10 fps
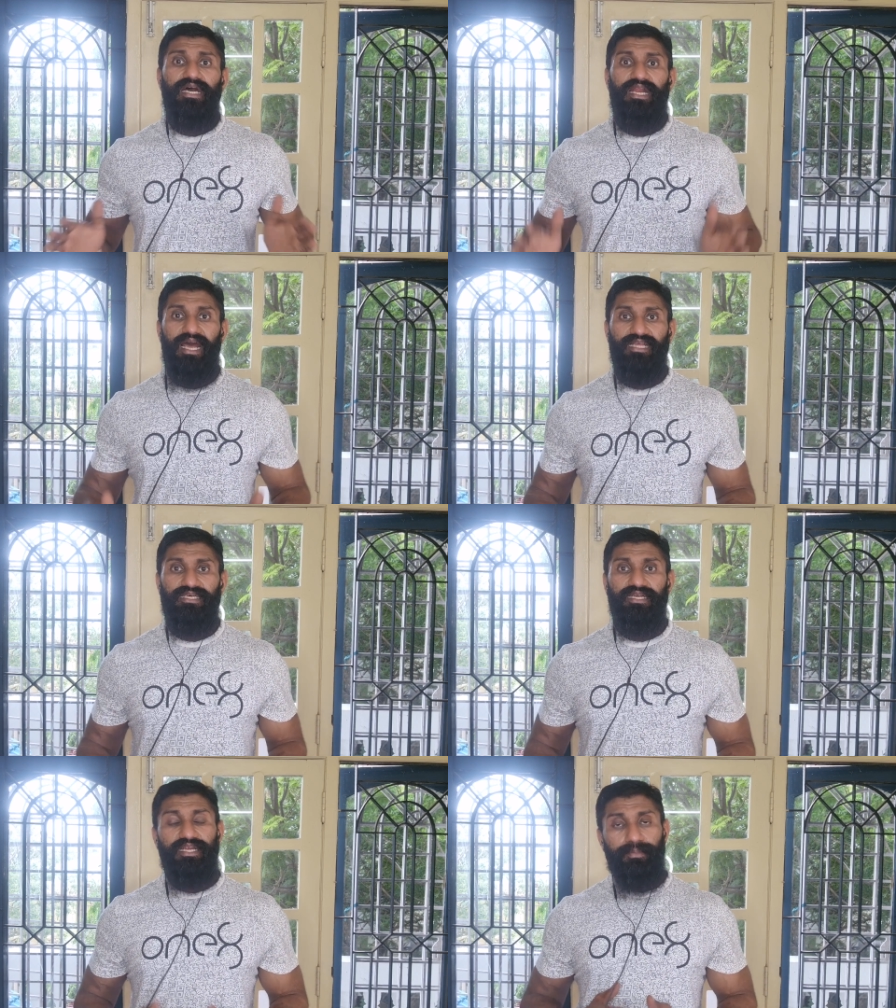
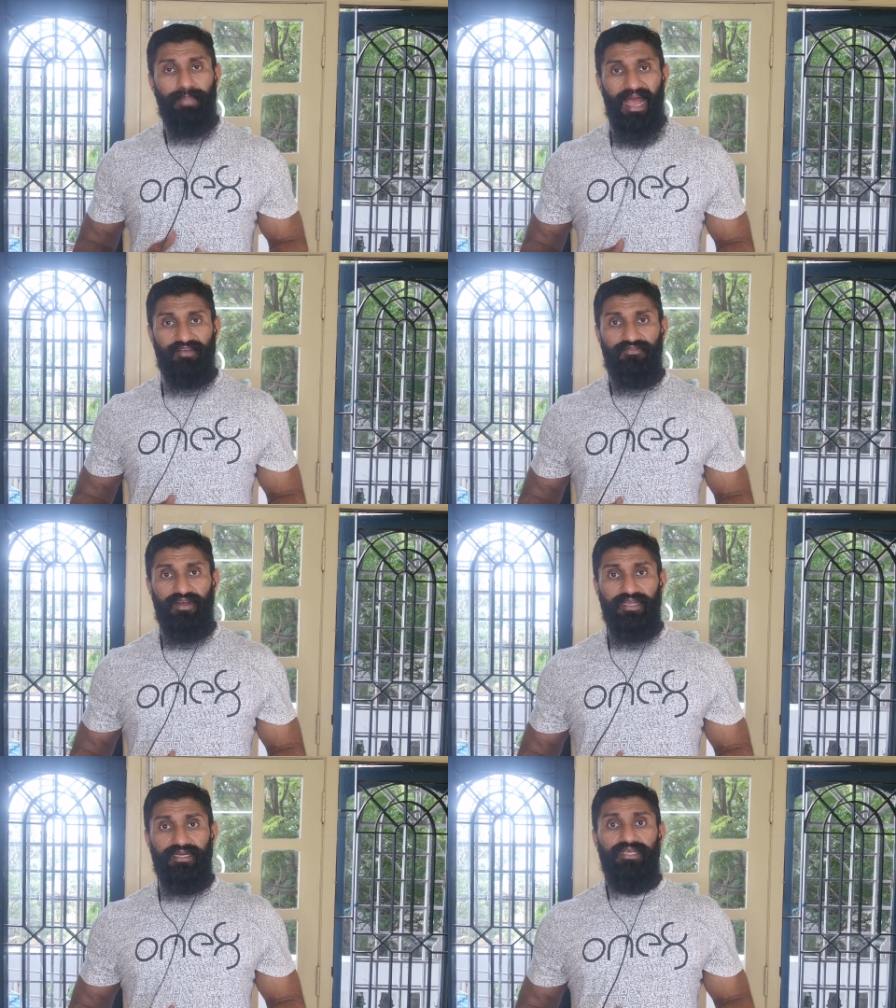rather it
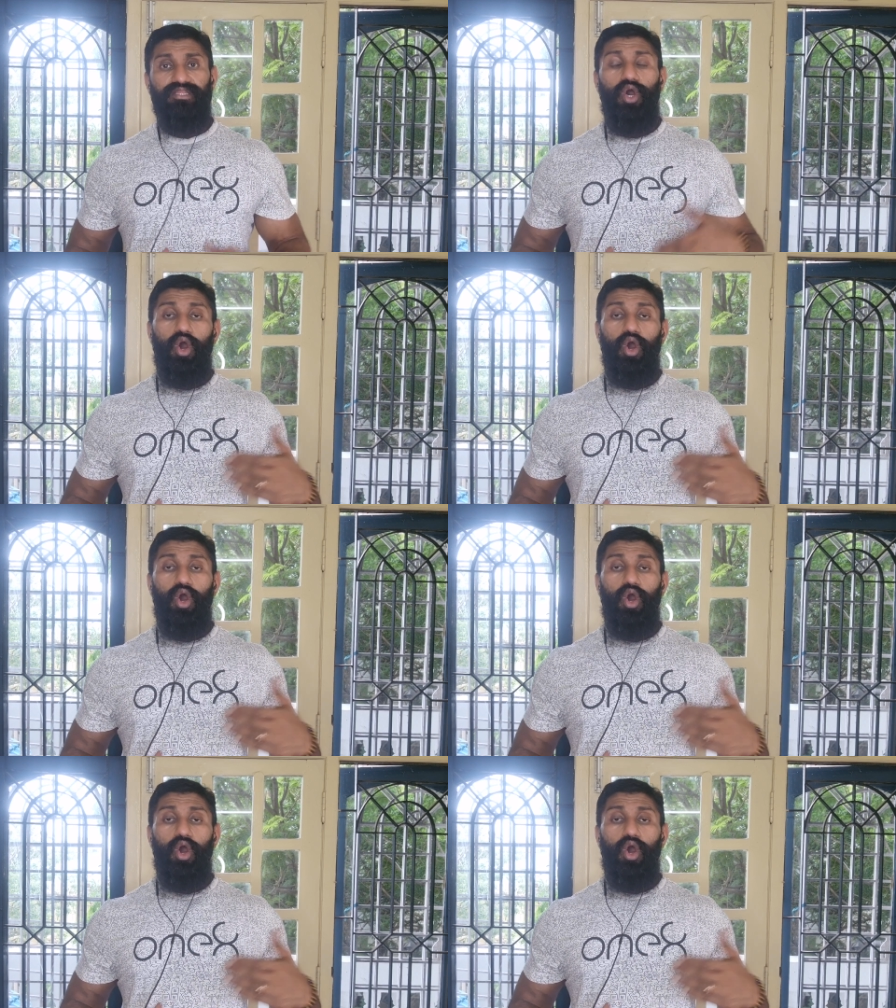backfired in the